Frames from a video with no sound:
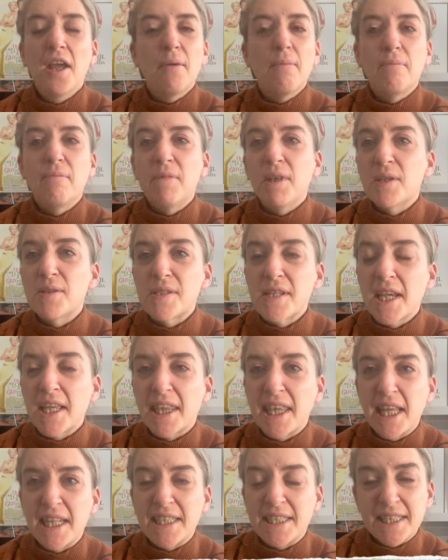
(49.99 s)

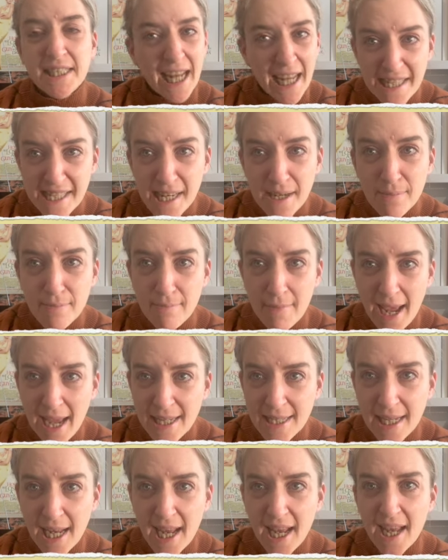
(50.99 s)
that doesn't
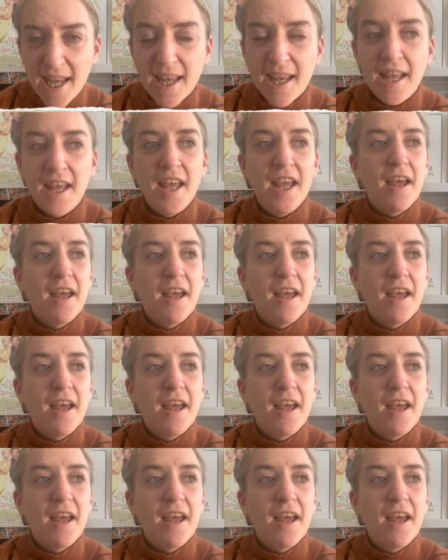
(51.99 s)
matter,